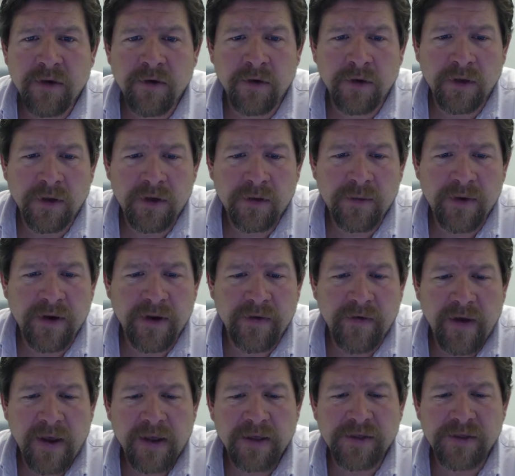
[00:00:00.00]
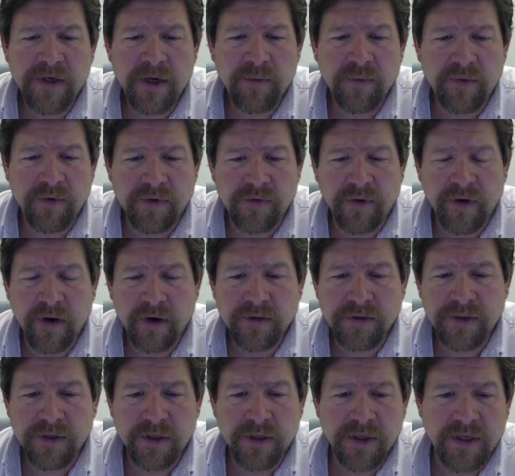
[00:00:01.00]
you a little bit of a heads up with
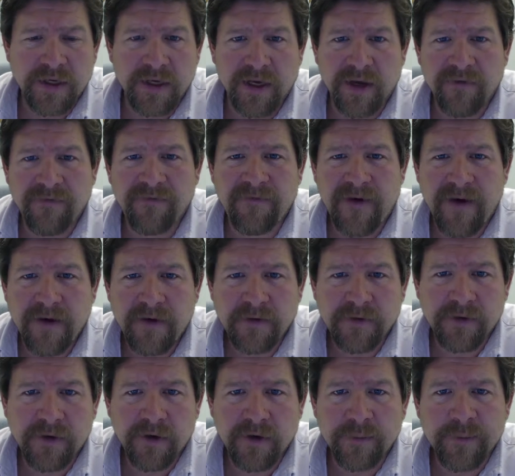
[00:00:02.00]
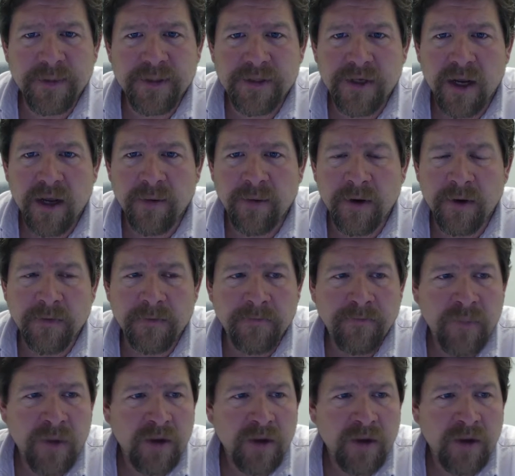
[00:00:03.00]
regards to the final term assignment